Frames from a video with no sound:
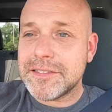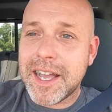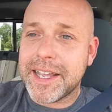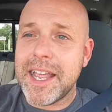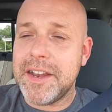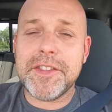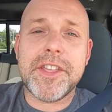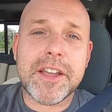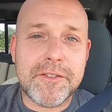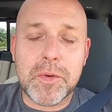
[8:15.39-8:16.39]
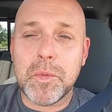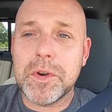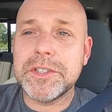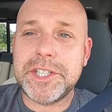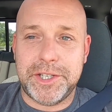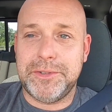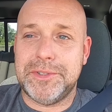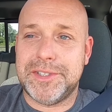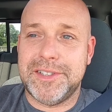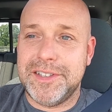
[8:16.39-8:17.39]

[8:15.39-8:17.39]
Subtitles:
I can't even think of the word to use.